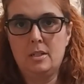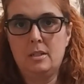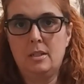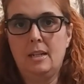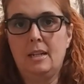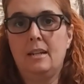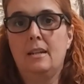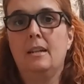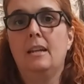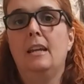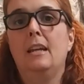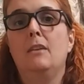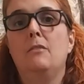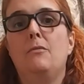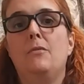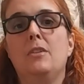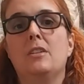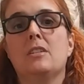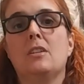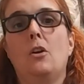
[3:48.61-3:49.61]
Like if
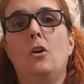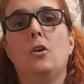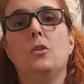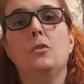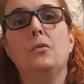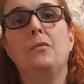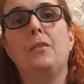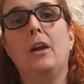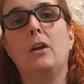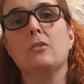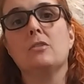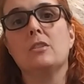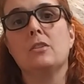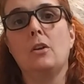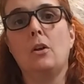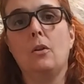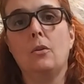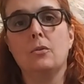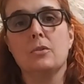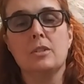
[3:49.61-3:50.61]
it's
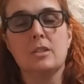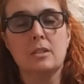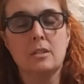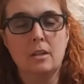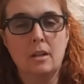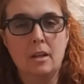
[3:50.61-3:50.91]
$100,000,